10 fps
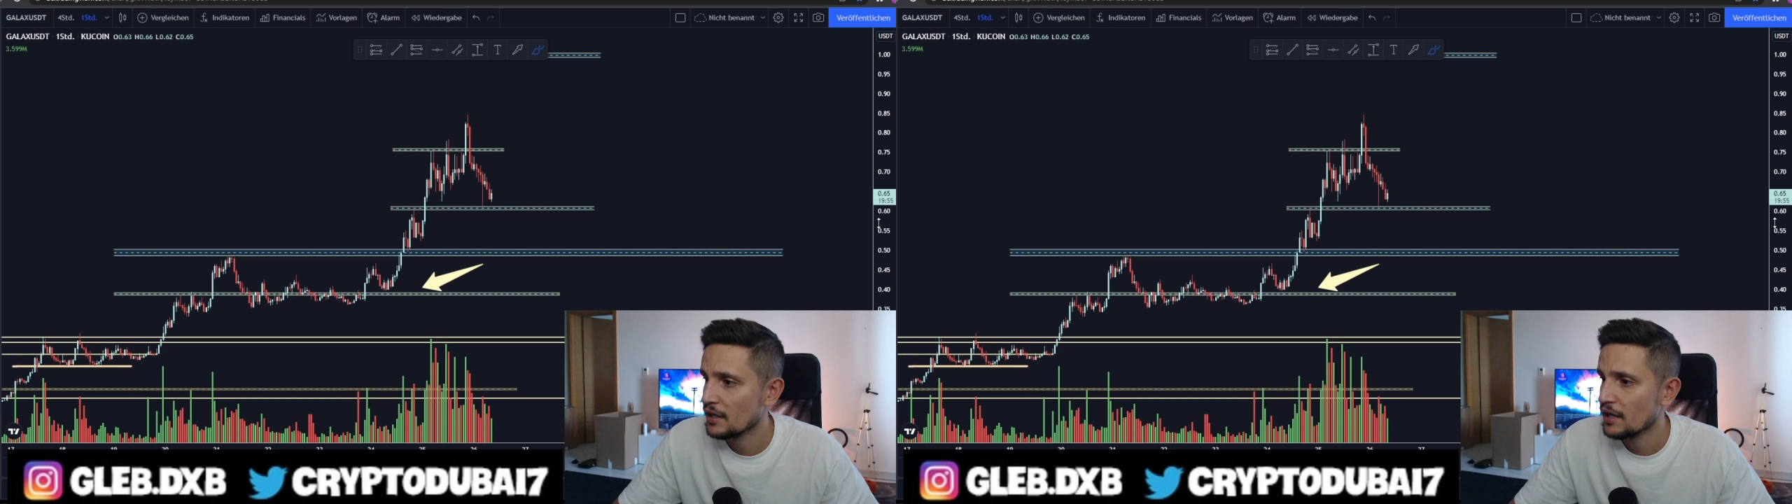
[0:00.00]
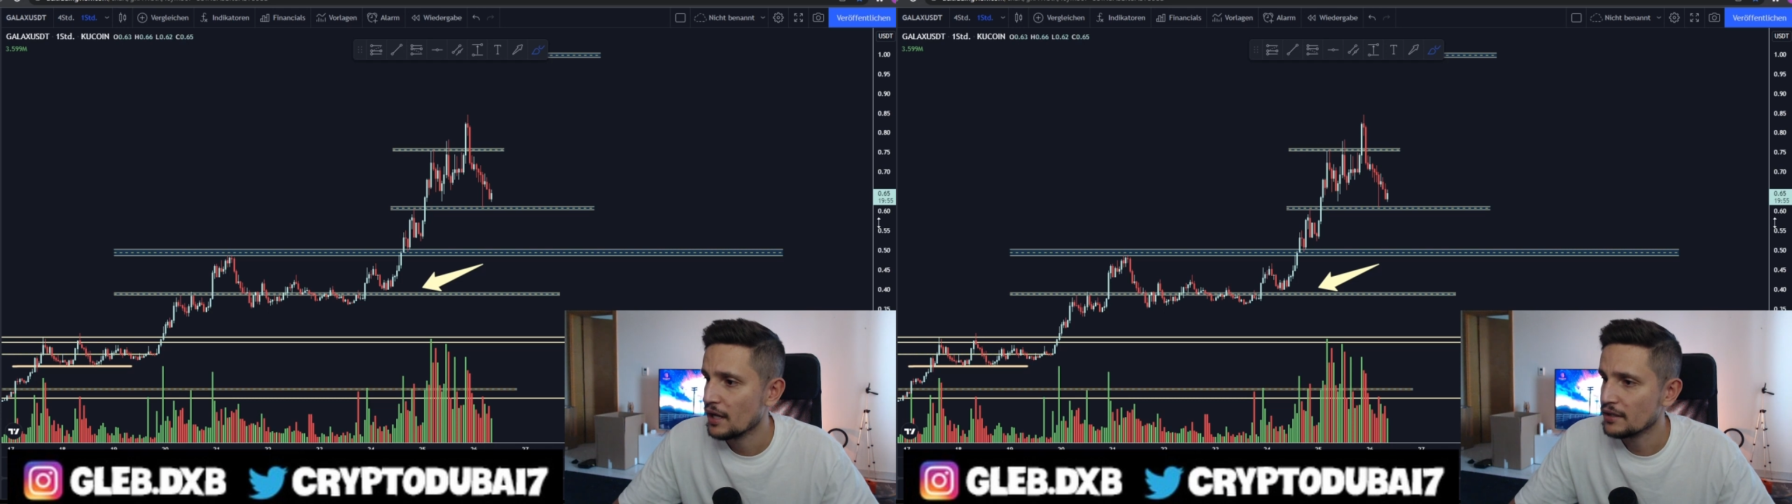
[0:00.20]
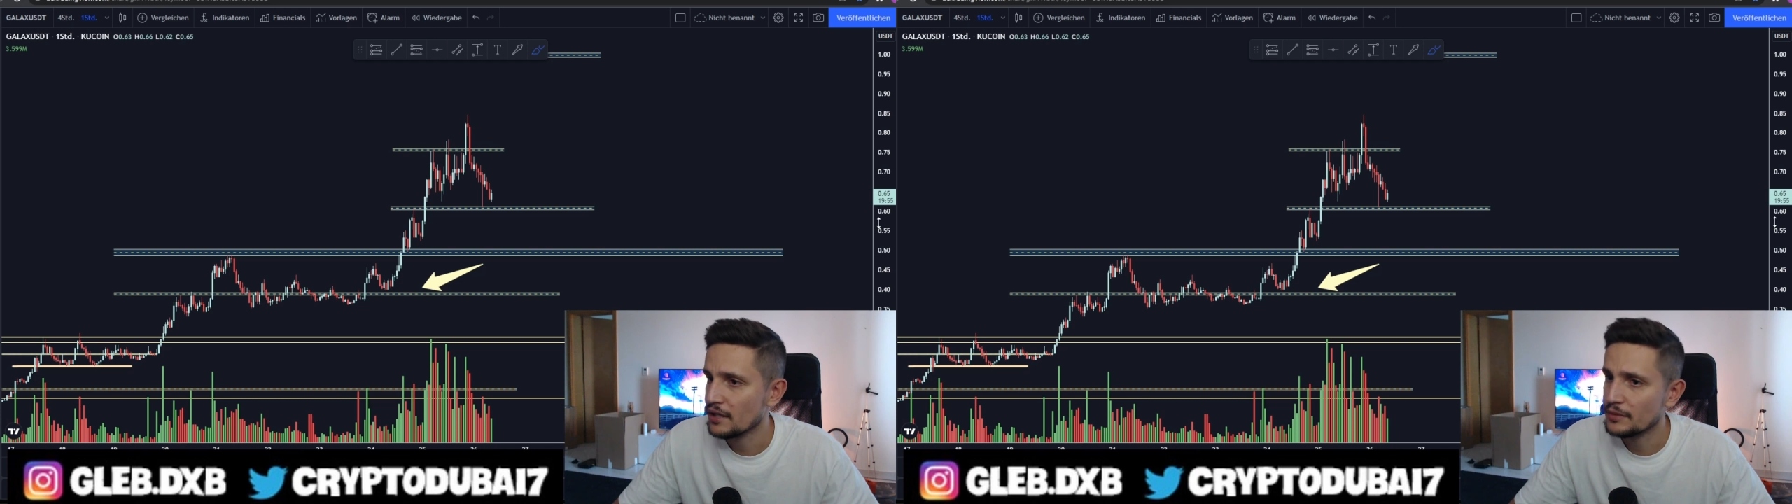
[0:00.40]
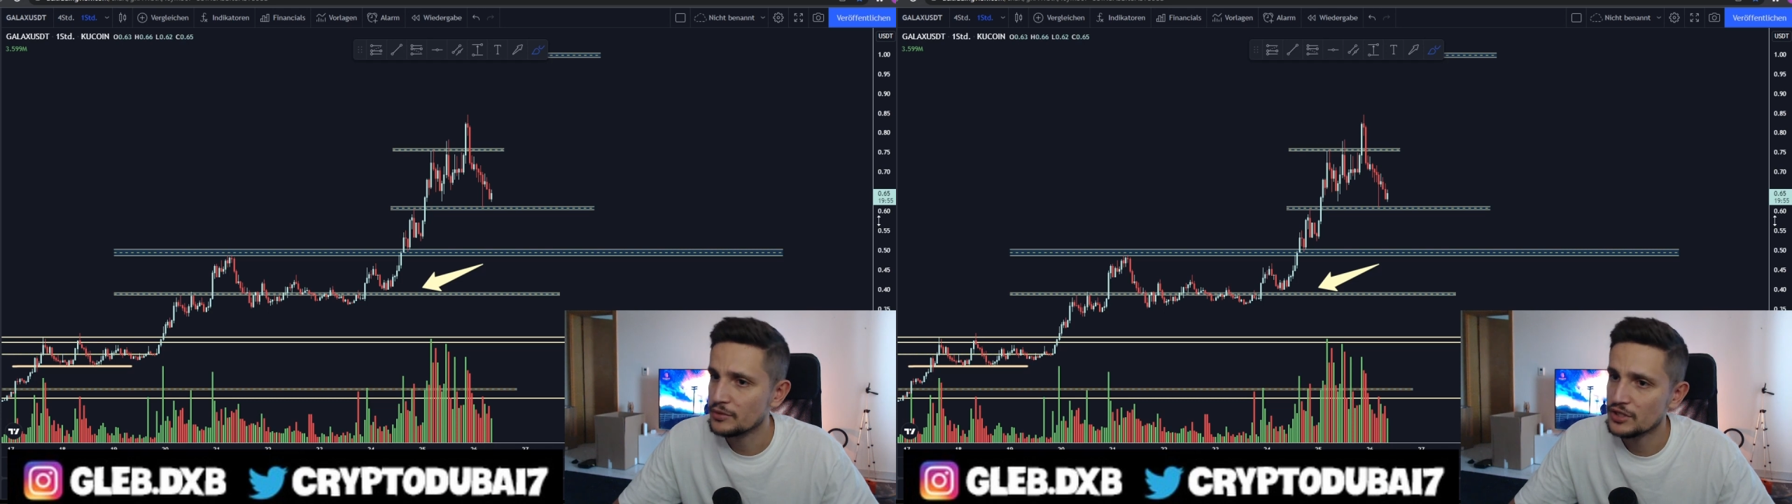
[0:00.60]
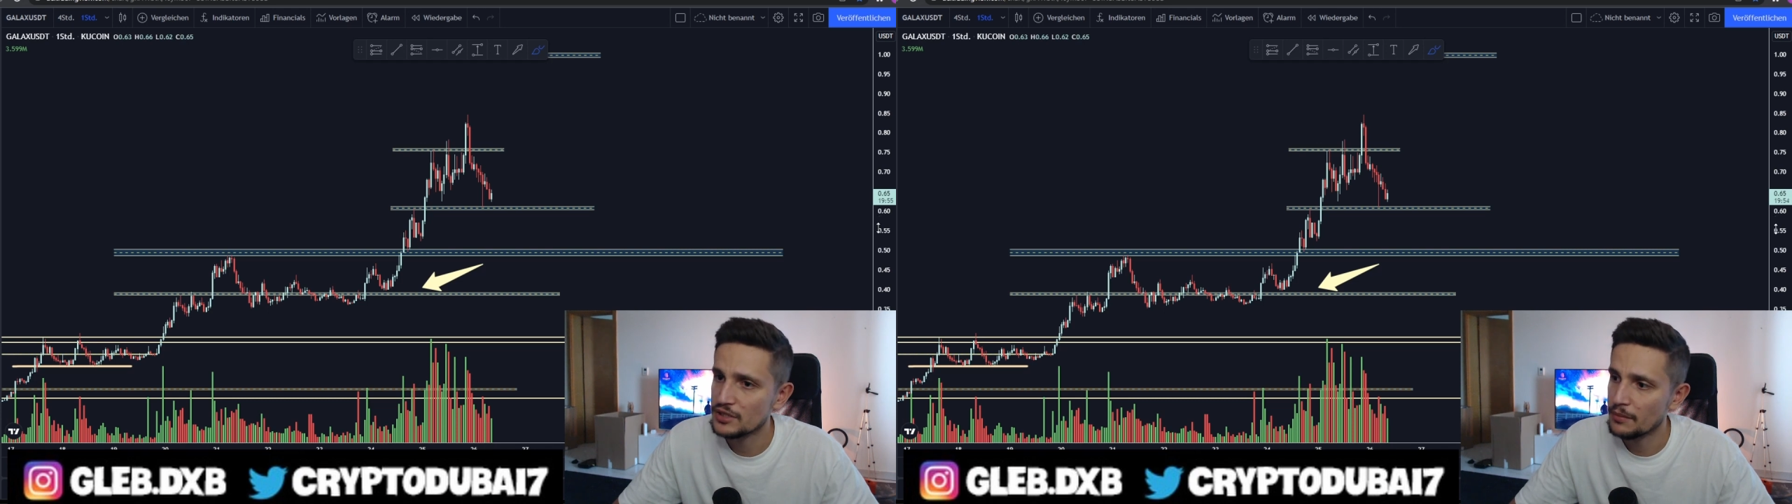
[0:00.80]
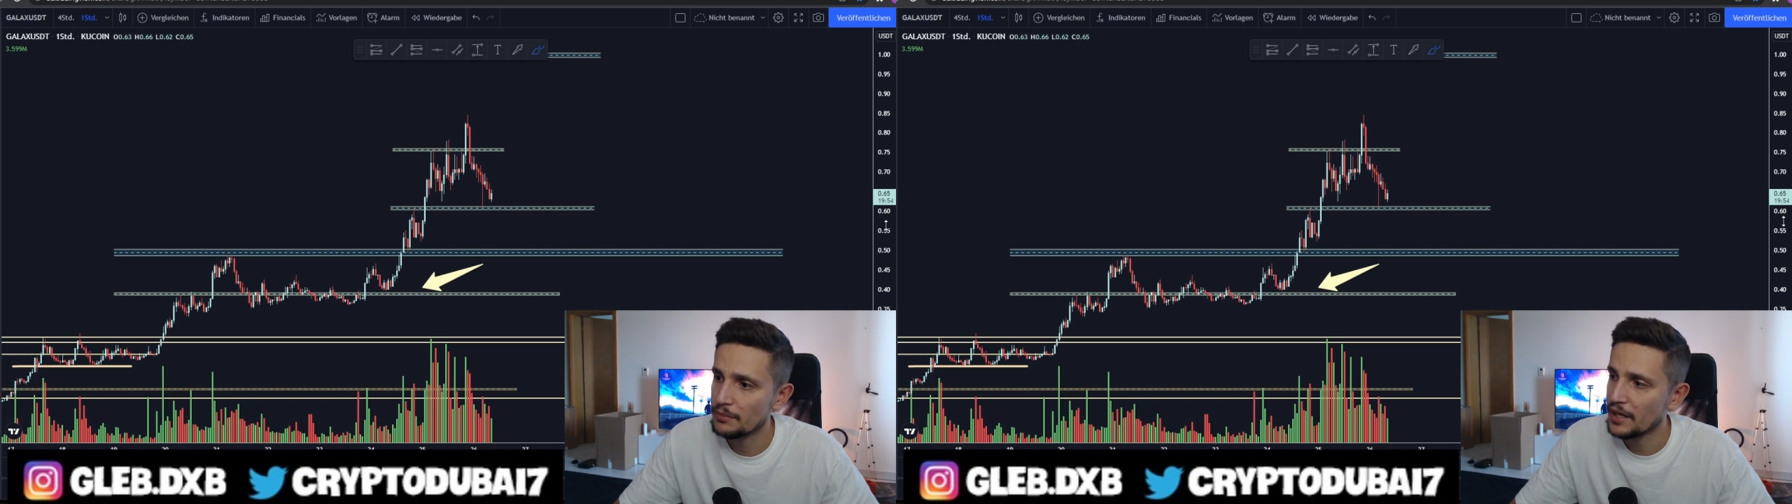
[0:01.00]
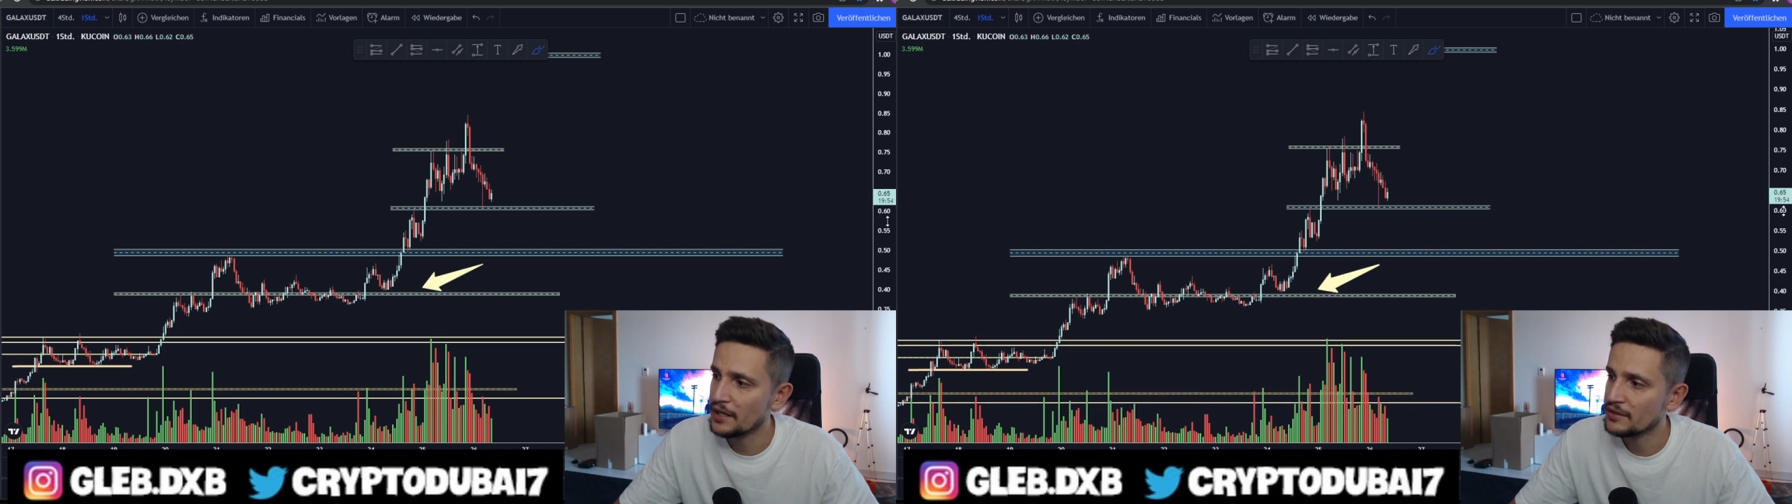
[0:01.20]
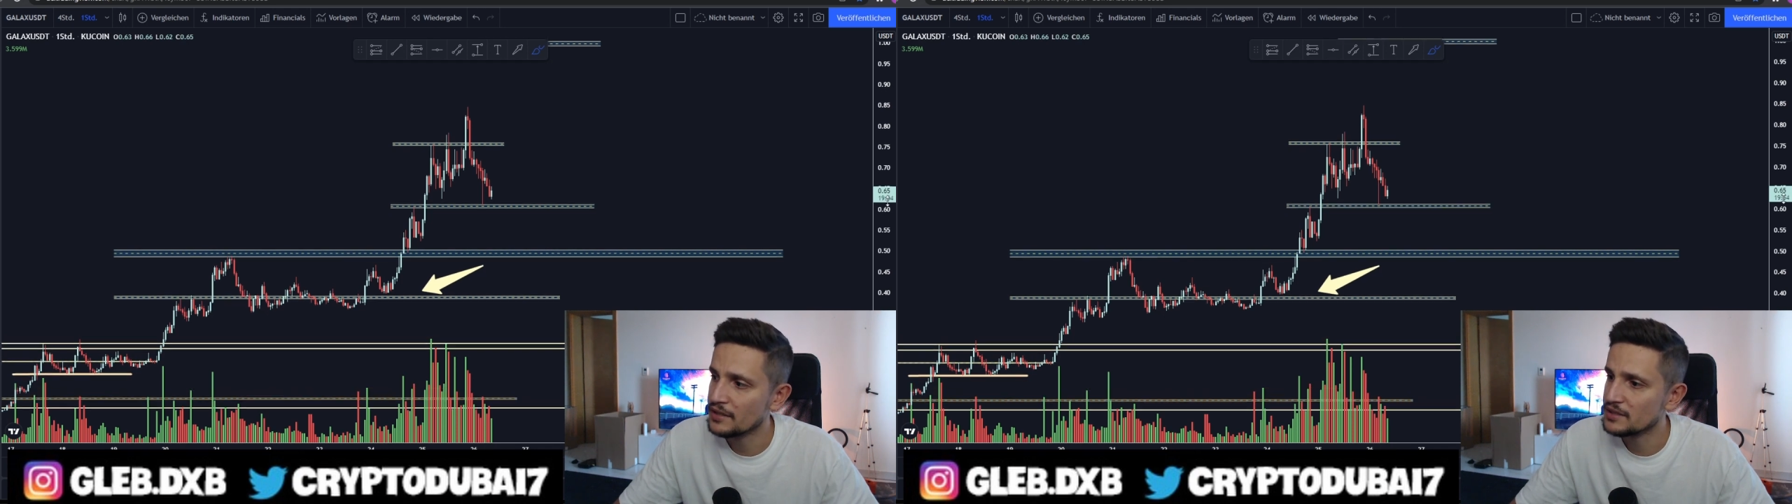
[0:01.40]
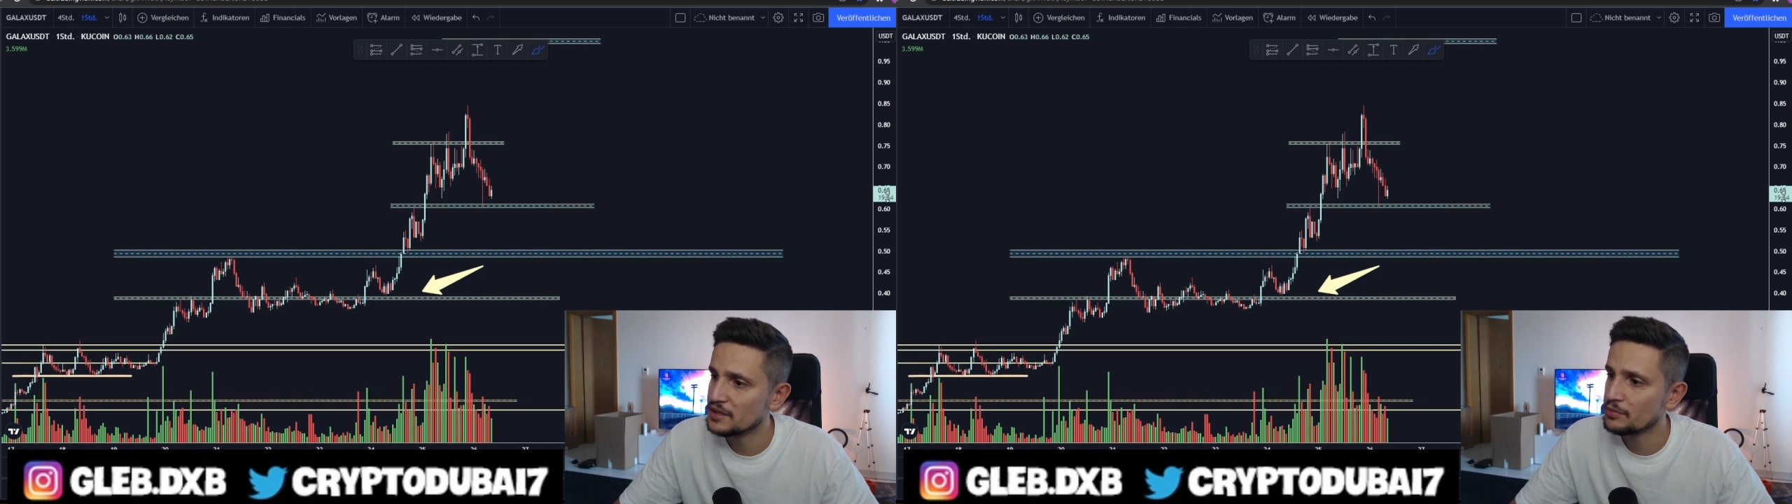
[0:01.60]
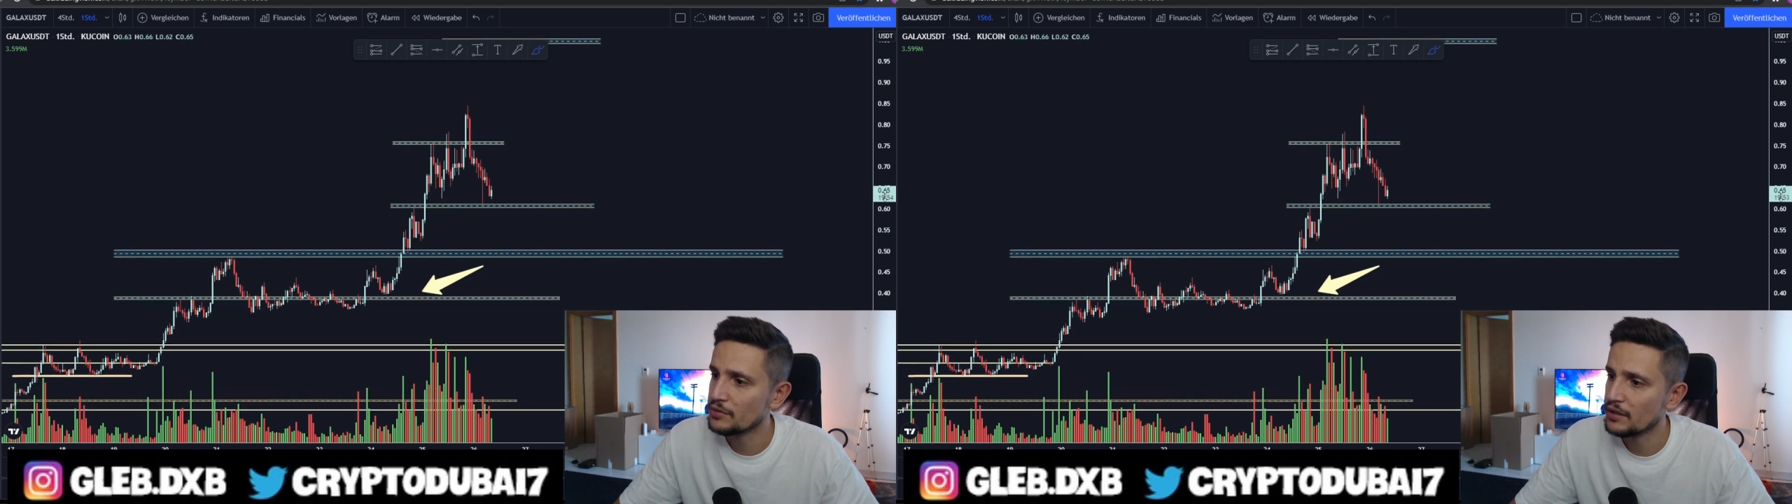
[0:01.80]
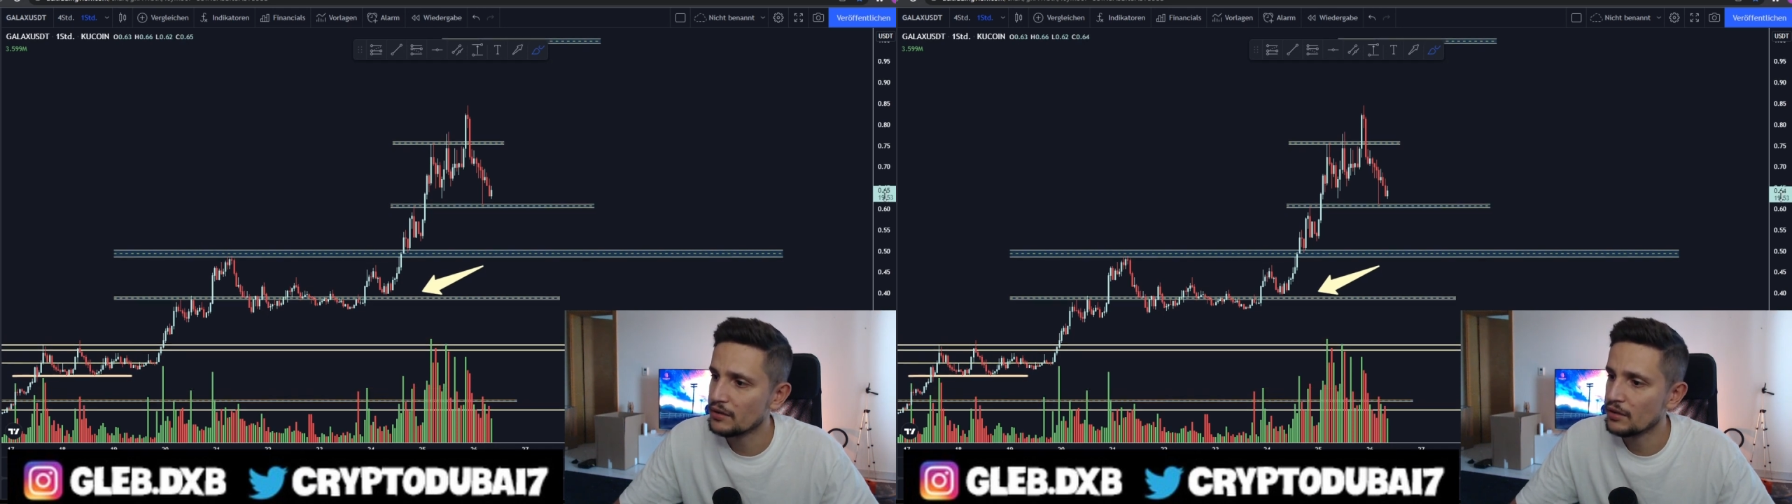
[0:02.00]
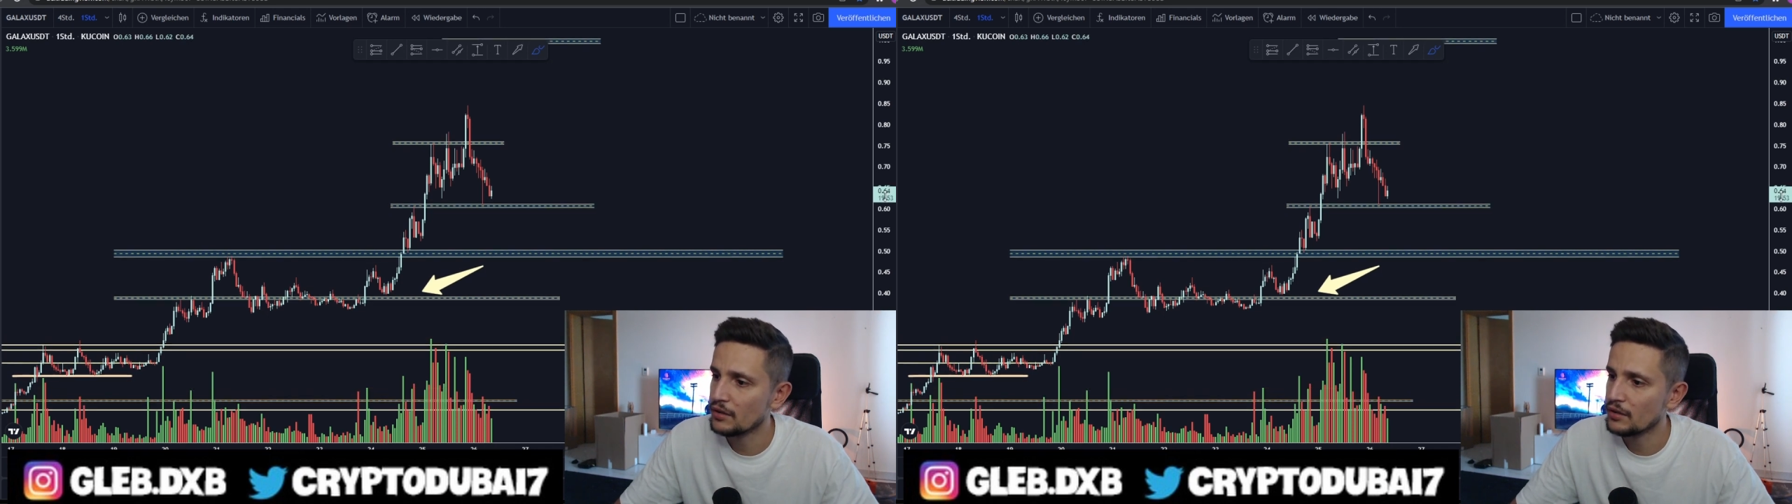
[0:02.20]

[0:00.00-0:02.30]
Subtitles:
and I'm just buying this dip right now,